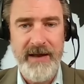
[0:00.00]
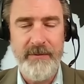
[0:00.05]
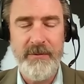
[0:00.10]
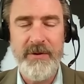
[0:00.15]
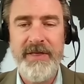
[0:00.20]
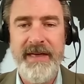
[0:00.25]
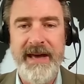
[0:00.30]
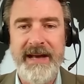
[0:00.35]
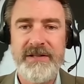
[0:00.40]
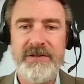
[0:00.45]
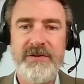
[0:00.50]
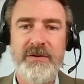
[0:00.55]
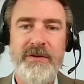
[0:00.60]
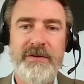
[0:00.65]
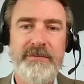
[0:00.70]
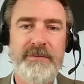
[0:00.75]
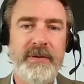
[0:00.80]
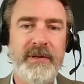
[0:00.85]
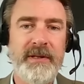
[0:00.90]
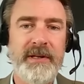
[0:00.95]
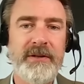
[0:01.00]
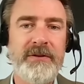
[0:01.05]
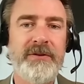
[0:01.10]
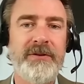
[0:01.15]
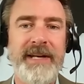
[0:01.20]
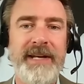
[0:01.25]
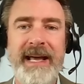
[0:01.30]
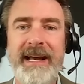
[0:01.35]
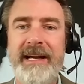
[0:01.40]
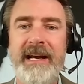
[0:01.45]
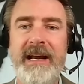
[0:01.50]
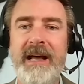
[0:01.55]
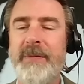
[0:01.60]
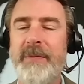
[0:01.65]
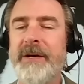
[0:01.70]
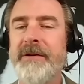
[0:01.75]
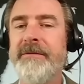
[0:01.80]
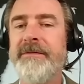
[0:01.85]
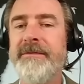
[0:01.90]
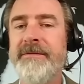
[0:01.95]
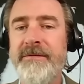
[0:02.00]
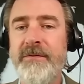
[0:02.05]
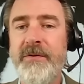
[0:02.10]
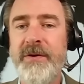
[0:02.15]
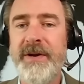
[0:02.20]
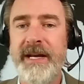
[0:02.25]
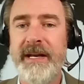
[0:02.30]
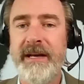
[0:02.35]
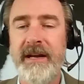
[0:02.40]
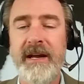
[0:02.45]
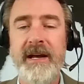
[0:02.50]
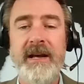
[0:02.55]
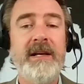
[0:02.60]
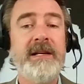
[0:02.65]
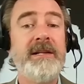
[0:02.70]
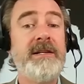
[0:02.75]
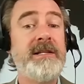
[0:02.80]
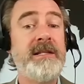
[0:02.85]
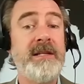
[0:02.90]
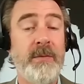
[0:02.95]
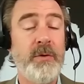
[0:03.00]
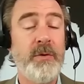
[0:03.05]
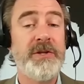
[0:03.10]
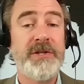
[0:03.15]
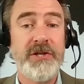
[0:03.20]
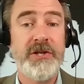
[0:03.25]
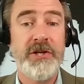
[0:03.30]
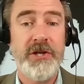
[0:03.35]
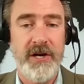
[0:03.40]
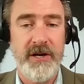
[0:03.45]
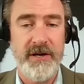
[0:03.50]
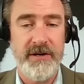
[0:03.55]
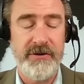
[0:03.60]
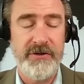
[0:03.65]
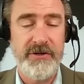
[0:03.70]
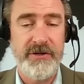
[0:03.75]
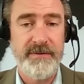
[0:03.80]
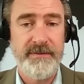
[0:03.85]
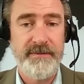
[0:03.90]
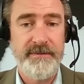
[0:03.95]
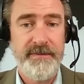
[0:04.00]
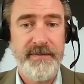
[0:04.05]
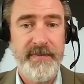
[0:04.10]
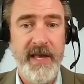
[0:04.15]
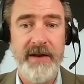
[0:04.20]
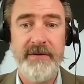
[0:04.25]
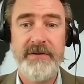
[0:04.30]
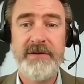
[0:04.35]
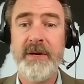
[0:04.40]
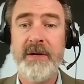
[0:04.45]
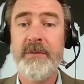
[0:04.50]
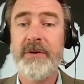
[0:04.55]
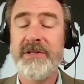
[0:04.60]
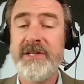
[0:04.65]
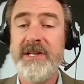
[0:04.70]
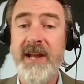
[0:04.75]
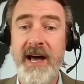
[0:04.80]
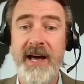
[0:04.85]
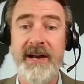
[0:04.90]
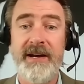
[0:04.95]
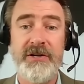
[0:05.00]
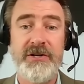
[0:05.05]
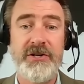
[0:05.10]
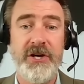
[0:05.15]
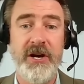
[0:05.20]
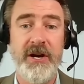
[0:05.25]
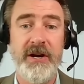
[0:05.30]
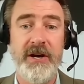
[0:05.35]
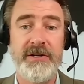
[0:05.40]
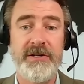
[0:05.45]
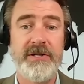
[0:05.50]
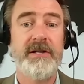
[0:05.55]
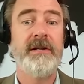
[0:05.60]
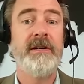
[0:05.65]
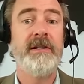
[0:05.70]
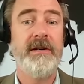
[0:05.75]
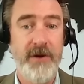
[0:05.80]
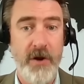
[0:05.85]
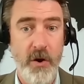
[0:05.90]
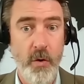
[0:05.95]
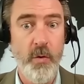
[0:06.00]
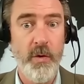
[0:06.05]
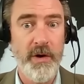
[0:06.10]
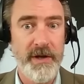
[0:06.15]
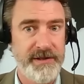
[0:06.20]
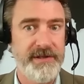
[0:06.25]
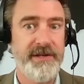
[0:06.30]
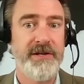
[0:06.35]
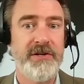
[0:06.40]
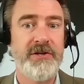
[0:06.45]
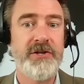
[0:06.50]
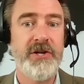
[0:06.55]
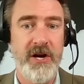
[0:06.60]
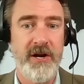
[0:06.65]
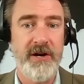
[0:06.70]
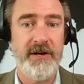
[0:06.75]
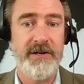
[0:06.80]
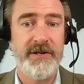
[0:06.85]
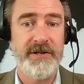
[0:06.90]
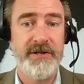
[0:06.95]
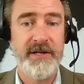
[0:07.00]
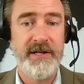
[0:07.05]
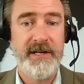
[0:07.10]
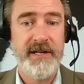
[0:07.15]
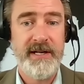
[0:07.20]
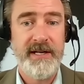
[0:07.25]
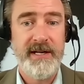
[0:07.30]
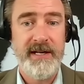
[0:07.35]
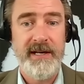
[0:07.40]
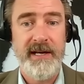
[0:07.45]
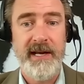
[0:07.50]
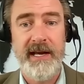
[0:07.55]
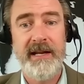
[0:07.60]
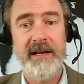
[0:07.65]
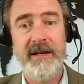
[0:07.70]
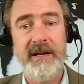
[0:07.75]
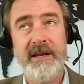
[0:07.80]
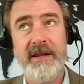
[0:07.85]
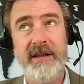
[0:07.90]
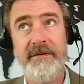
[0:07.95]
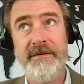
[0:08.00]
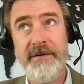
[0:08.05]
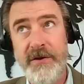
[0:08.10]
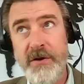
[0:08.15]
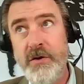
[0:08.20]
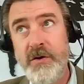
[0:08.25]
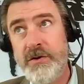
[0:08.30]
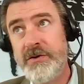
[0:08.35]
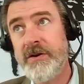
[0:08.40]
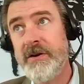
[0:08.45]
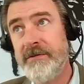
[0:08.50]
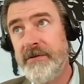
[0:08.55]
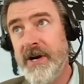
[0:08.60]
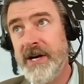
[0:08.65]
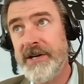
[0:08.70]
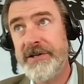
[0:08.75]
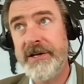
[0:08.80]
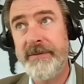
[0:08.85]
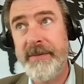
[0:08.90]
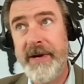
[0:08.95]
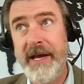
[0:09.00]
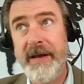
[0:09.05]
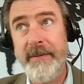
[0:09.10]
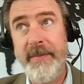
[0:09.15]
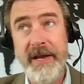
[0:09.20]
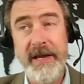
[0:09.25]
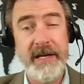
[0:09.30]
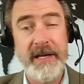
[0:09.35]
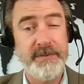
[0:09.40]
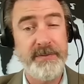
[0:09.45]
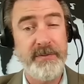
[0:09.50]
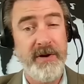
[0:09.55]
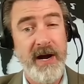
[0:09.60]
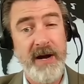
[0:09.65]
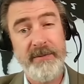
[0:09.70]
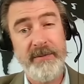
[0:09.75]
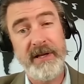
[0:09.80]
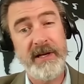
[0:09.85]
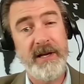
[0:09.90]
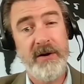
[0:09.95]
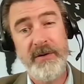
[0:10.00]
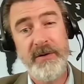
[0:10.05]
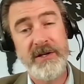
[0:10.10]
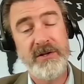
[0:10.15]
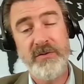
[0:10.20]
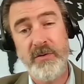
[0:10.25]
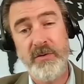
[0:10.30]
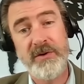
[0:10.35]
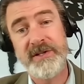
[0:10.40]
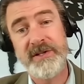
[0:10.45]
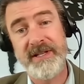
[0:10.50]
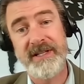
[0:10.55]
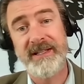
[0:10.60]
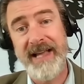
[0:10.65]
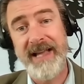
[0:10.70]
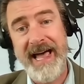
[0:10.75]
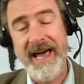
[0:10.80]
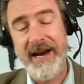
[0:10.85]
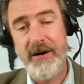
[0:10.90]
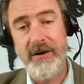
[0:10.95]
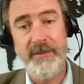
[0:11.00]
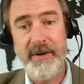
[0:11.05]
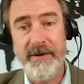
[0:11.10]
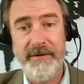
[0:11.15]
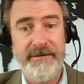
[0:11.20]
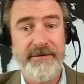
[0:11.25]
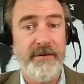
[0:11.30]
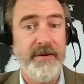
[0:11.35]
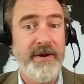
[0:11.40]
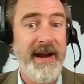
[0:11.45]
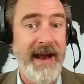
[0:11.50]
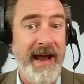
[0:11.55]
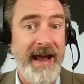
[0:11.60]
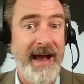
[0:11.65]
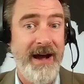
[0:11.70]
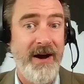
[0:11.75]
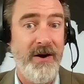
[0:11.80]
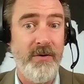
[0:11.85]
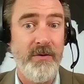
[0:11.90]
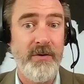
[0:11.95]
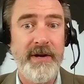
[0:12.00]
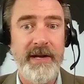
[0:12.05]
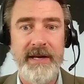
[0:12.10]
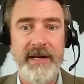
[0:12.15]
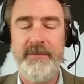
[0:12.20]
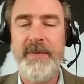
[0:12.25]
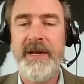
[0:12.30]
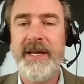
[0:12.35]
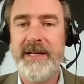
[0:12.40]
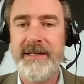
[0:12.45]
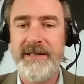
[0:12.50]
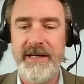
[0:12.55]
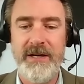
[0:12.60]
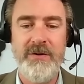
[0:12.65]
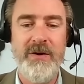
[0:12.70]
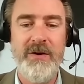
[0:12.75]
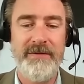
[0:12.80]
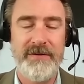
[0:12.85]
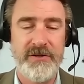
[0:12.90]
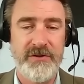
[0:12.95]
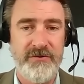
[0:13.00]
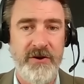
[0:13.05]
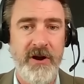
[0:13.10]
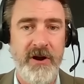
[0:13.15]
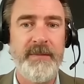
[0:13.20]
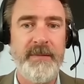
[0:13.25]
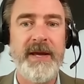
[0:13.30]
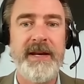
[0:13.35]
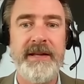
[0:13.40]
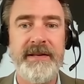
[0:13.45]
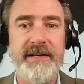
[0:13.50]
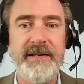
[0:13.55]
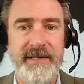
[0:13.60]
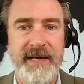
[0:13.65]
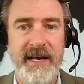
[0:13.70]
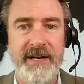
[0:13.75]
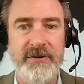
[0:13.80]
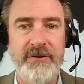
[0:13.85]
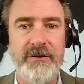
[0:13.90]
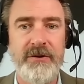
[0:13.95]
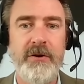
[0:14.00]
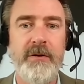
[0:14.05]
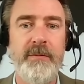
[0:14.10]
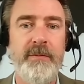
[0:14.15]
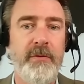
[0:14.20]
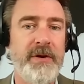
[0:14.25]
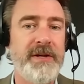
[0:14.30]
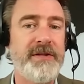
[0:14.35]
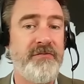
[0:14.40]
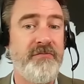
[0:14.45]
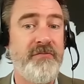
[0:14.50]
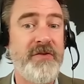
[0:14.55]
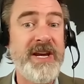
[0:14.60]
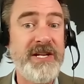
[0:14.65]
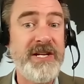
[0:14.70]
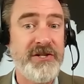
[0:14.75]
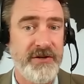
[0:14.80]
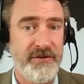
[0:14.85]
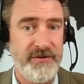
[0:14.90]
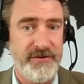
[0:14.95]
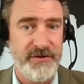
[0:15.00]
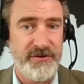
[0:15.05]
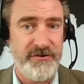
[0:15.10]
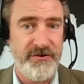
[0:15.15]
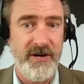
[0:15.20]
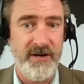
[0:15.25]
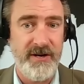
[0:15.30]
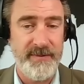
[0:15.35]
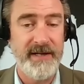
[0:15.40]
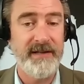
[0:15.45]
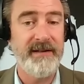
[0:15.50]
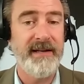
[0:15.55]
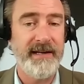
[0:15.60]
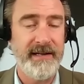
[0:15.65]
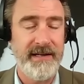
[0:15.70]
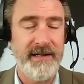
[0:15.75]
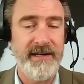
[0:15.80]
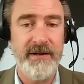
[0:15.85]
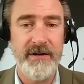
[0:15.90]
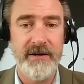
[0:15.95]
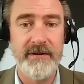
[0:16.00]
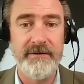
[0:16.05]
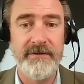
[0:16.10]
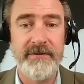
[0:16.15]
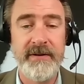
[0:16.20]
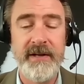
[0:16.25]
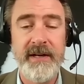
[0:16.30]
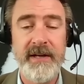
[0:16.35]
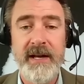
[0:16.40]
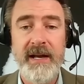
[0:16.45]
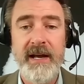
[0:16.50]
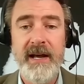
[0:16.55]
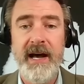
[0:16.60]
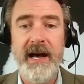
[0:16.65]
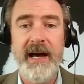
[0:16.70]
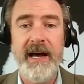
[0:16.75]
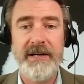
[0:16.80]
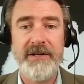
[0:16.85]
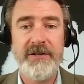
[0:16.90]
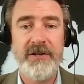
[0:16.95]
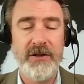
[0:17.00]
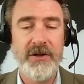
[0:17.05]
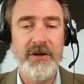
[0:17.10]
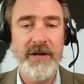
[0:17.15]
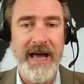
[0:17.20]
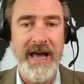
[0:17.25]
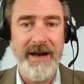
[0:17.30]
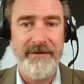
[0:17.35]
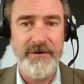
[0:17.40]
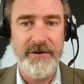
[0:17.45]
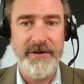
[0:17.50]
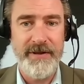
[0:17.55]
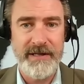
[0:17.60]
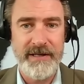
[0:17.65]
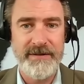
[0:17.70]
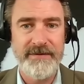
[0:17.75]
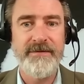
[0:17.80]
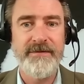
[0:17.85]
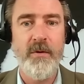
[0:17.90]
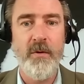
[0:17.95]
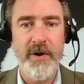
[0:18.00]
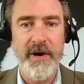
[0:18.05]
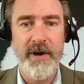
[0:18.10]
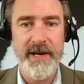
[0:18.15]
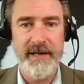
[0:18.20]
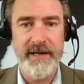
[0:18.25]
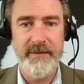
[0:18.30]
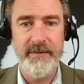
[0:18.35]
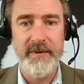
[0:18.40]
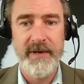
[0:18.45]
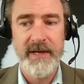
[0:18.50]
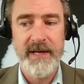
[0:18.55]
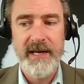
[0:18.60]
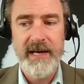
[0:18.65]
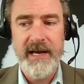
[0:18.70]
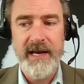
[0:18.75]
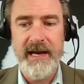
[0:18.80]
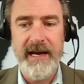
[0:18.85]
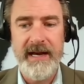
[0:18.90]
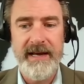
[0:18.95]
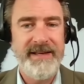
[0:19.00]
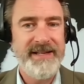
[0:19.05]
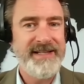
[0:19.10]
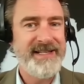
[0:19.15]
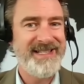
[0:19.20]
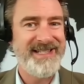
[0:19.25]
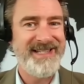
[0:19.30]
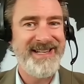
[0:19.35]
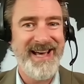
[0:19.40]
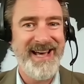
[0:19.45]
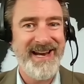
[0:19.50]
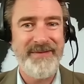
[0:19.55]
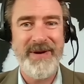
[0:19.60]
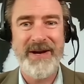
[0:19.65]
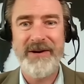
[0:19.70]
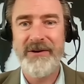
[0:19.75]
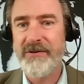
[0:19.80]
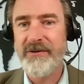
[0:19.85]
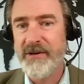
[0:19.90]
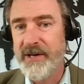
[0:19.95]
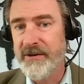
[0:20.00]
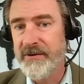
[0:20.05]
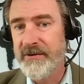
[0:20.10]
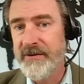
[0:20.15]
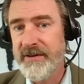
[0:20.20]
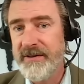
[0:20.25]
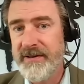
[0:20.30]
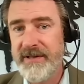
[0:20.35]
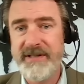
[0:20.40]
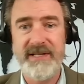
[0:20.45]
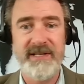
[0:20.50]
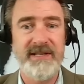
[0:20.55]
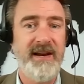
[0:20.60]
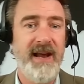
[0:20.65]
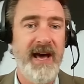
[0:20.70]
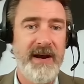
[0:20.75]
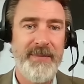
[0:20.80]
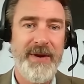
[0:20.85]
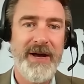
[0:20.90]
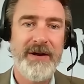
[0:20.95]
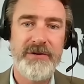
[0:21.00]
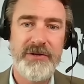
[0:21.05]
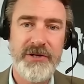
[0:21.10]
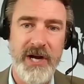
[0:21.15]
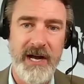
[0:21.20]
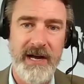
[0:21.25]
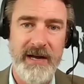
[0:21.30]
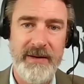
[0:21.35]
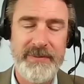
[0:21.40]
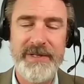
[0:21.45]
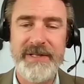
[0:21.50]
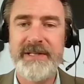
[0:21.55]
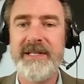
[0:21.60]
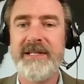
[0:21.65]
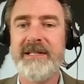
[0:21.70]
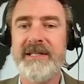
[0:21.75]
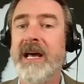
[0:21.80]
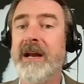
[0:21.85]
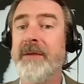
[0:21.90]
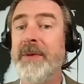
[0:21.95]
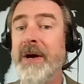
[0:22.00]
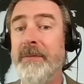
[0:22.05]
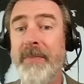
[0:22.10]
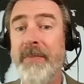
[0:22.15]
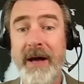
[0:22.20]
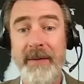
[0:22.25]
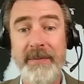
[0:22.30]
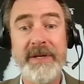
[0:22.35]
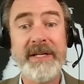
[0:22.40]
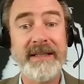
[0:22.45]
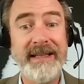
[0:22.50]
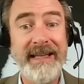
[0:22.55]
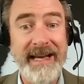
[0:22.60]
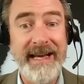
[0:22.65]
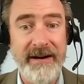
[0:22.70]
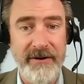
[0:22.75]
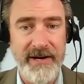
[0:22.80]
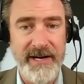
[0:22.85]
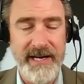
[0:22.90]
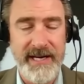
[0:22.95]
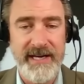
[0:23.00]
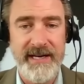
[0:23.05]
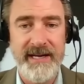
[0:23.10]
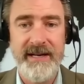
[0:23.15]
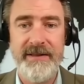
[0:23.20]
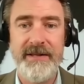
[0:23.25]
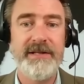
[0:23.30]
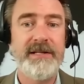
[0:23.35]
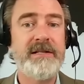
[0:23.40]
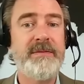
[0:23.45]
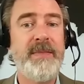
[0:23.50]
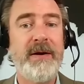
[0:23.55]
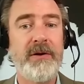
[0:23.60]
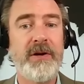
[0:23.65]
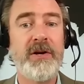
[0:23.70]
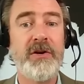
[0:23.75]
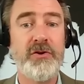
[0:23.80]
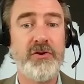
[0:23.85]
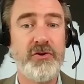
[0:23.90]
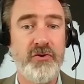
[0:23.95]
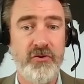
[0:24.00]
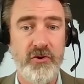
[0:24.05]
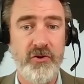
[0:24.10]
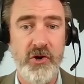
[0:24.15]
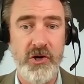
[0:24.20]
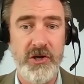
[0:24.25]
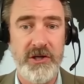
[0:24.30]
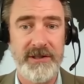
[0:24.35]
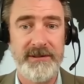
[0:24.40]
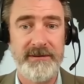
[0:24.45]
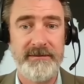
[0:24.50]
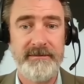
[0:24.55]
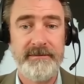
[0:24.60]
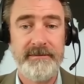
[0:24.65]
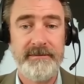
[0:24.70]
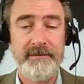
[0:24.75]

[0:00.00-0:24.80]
And with that sort of political and economic footing, someone's in charge. And if someone's not in charge, no one's in charge. And the future of Russia, in my opinion, is probably going towards the latter. But for now, it means that you have a strongman in the center who appoints regional strongmen like Kadyrov uh, to look after things for him. Uh, this is not about growth. This is not about jobs. This is not about popularity. This is about control.